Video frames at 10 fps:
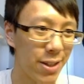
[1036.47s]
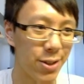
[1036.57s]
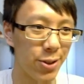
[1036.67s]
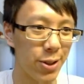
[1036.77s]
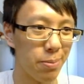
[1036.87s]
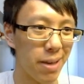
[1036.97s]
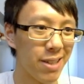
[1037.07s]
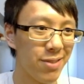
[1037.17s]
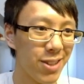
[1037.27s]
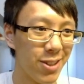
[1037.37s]
So you
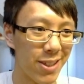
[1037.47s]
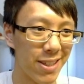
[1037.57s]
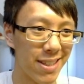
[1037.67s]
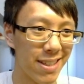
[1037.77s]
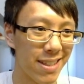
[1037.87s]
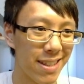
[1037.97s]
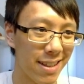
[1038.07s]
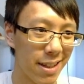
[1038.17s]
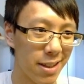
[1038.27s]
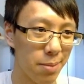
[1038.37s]
might have noticed
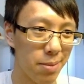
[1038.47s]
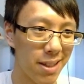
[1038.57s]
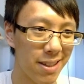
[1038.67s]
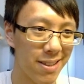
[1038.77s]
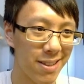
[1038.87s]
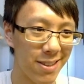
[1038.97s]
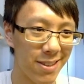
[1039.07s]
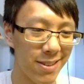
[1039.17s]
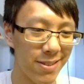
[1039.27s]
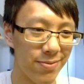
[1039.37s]
that the
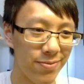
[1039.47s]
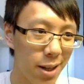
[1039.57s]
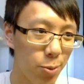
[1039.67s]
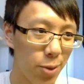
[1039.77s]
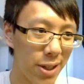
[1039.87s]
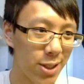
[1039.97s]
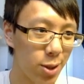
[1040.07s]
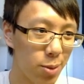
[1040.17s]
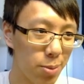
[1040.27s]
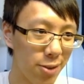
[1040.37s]
Pikachu went
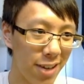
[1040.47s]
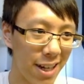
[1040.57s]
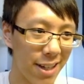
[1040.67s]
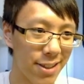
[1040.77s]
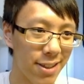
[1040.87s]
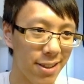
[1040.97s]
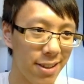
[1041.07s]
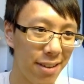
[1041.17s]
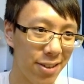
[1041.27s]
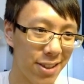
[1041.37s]
super fast
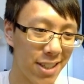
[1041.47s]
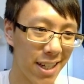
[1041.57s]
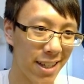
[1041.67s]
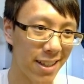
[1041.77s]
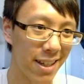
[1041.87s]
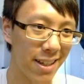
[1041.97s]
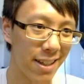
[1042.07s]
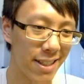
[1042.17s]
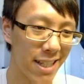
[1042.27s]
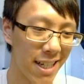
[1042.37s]
for a second and
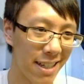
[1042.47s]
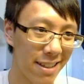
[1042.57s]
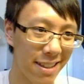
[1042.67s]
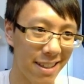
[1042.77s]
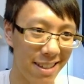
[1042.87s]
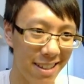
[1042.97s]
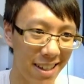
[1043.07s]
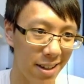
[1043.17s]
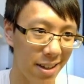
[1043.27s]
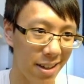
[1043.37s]
then died.
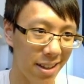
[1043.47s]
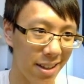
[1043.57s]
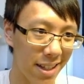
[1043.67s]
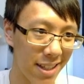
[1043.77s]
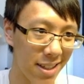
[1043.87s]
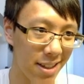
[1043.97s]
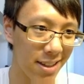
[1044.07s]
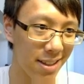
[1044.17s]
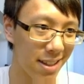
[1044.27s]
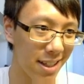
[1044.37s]
That's
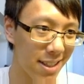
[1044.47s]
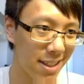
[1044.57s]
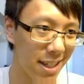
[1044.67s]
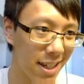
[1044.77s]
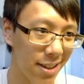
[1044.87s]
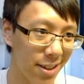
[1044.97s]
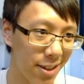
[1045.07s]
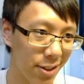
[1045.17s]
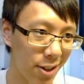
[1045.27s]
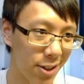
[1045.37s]
a tech
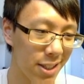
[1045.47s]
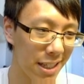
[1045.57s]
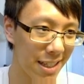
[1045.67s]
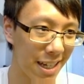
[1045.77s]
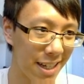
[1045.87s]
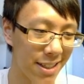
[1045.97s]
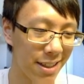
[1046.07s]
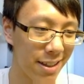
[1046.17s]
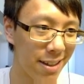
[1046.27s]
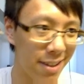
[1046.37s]
called RC
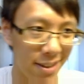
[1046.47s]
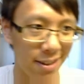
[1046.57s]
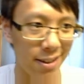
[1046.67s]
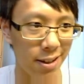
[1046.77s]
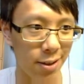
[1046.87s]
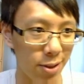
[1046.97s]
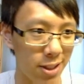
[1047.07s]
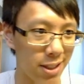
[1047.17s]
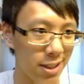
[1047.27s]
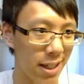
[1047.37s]
dashing,
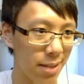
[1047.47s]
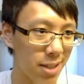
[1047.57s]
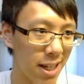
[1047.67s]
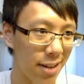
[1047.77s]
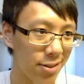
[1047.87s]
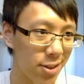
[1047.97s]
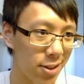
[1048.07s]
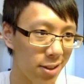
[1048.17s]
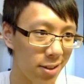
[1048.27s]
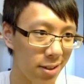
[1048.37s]
which is named
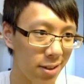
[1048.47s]
after